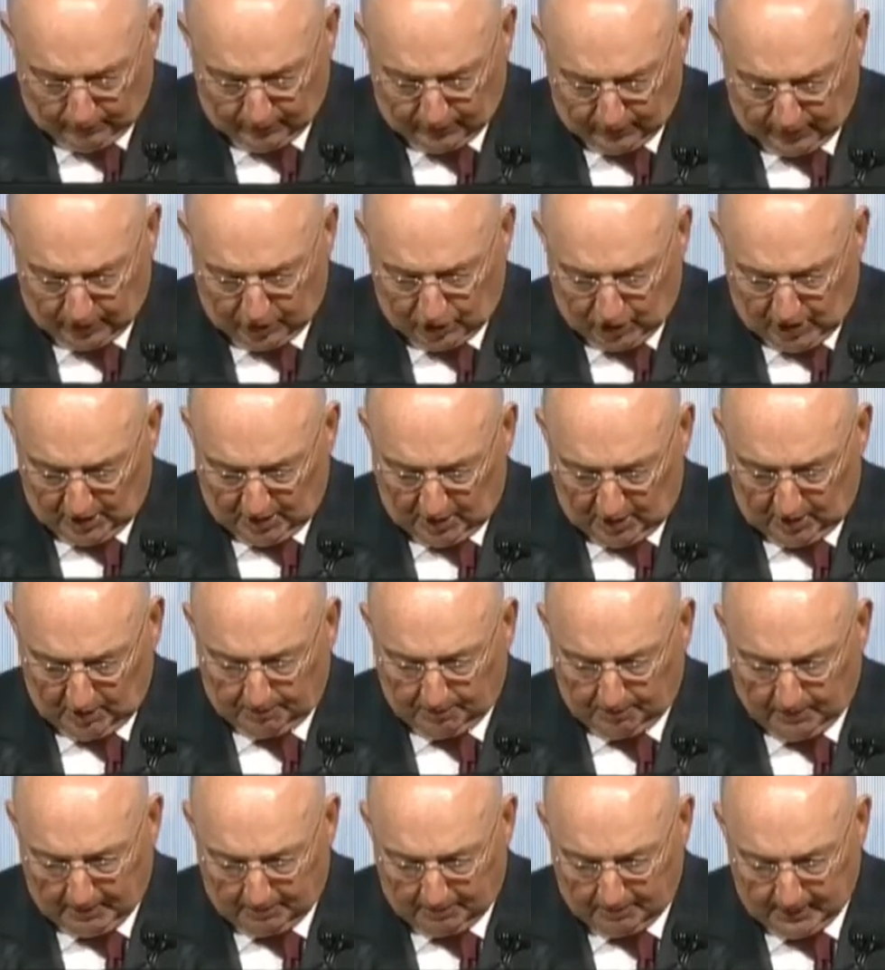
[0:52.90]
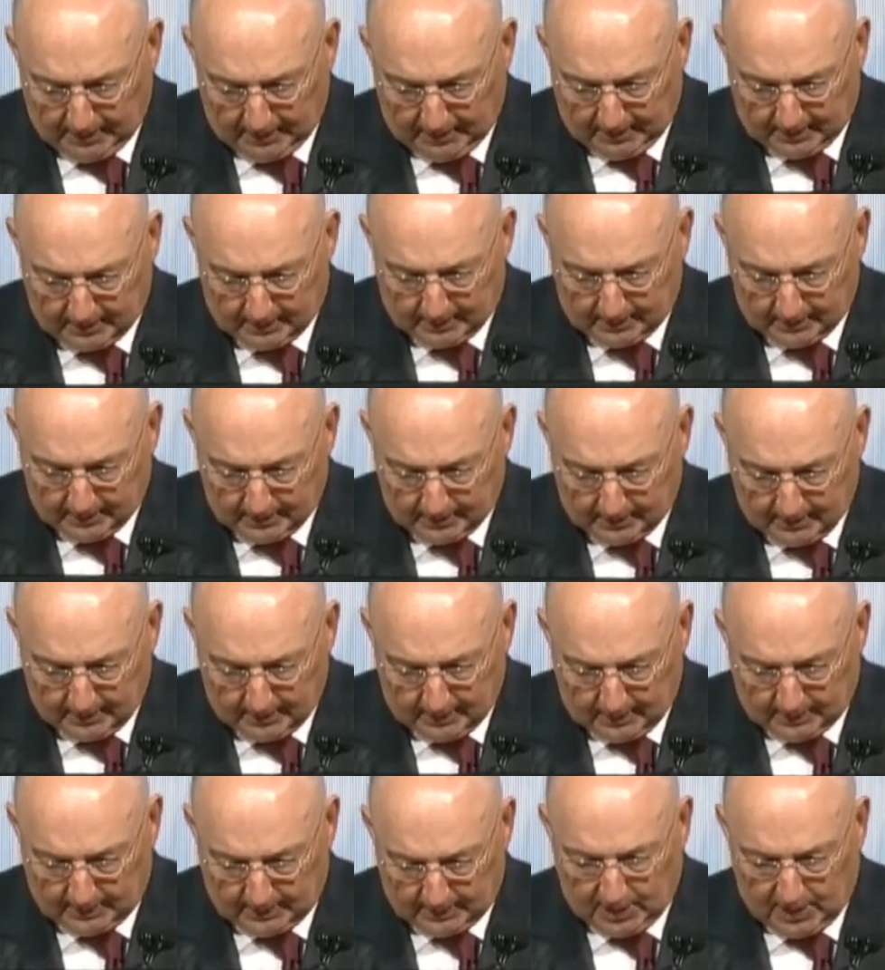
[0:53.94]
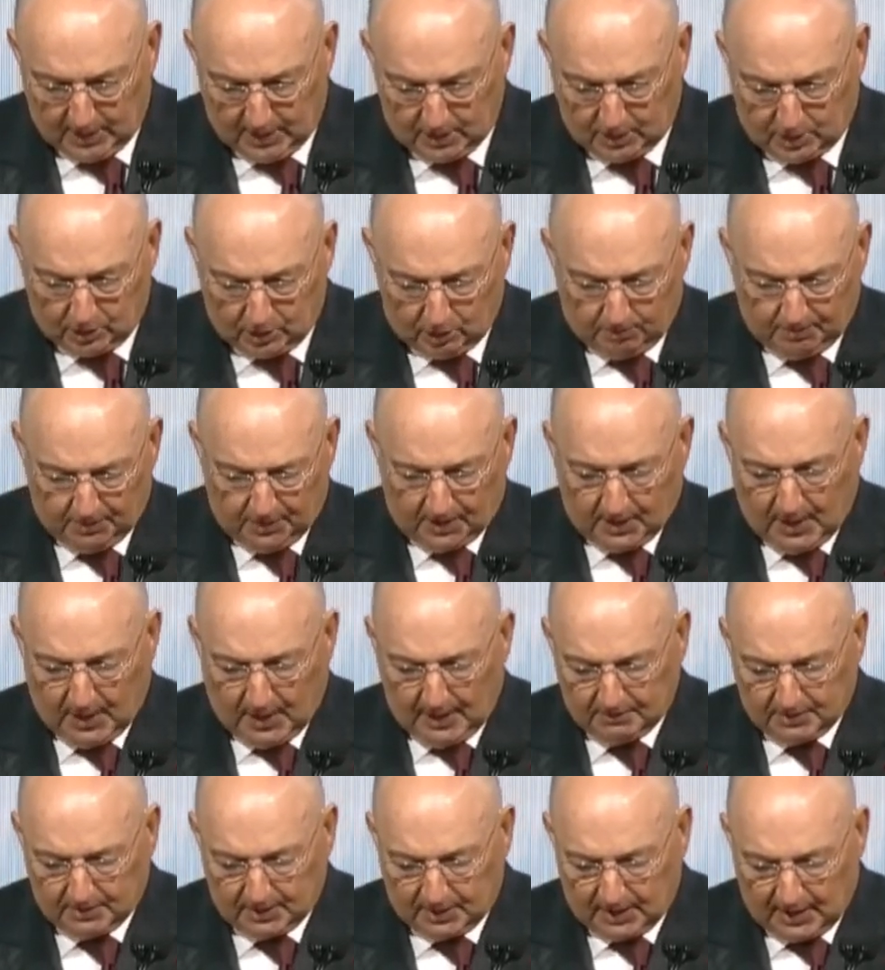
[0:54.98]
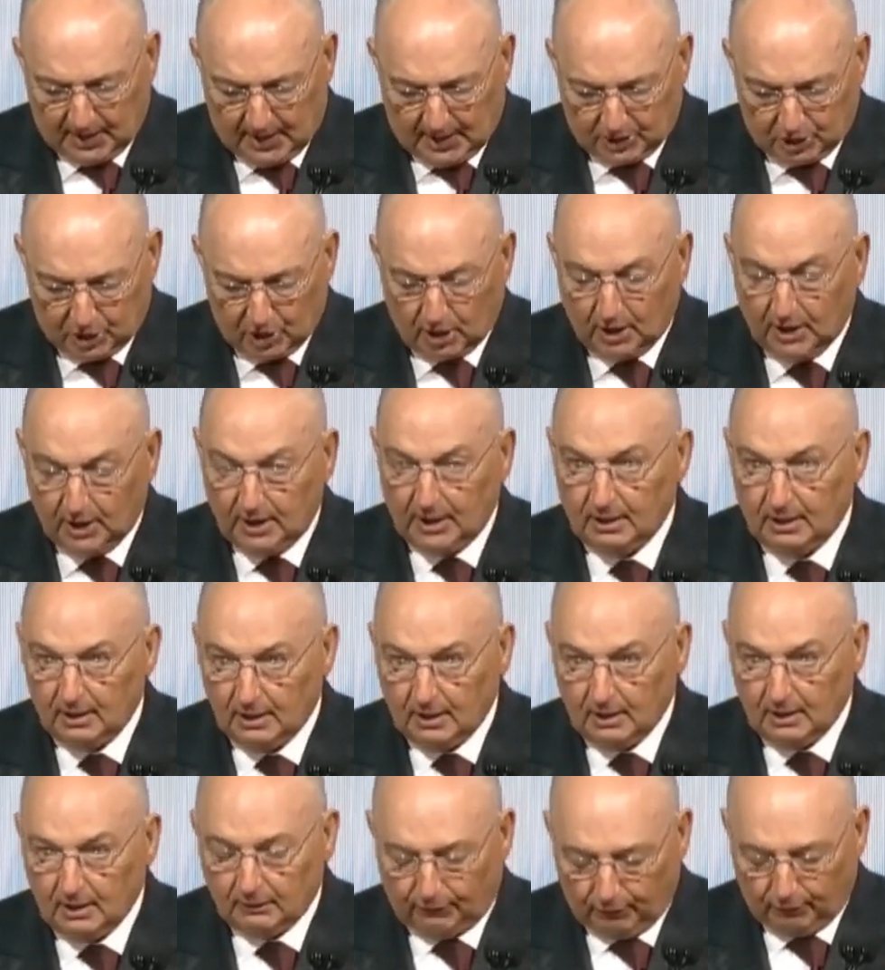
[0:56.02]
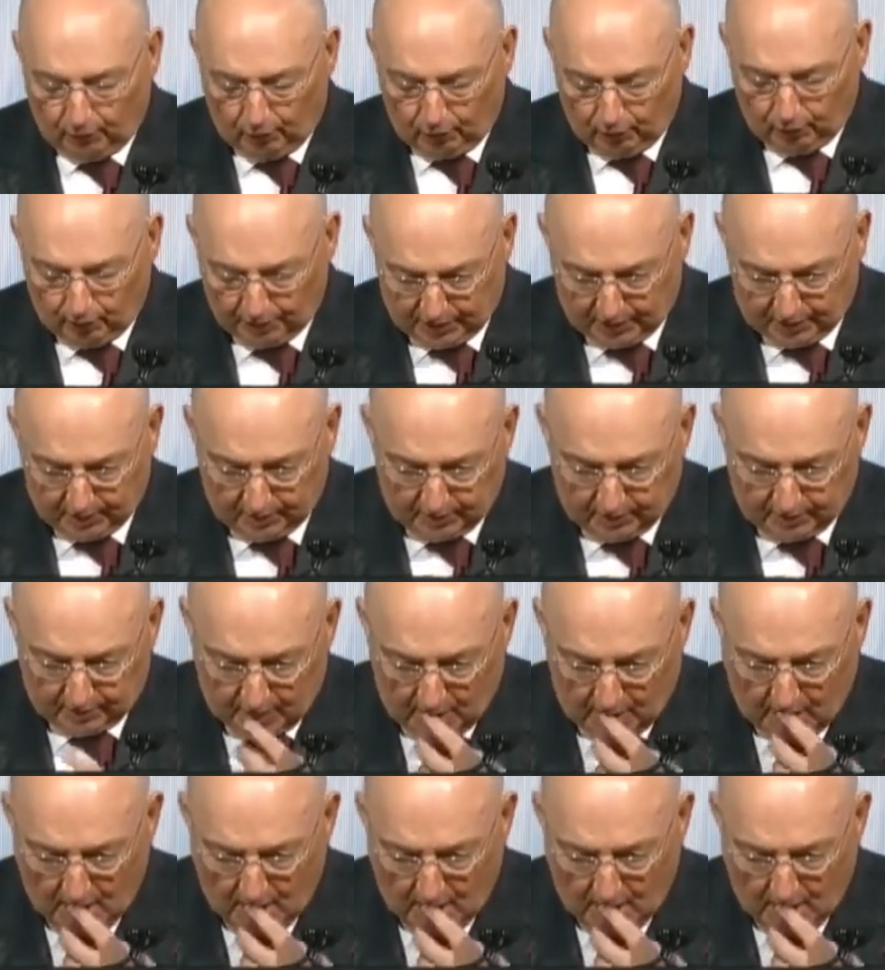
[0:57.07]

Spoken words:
for the general public, the issue becomes largely forgotten.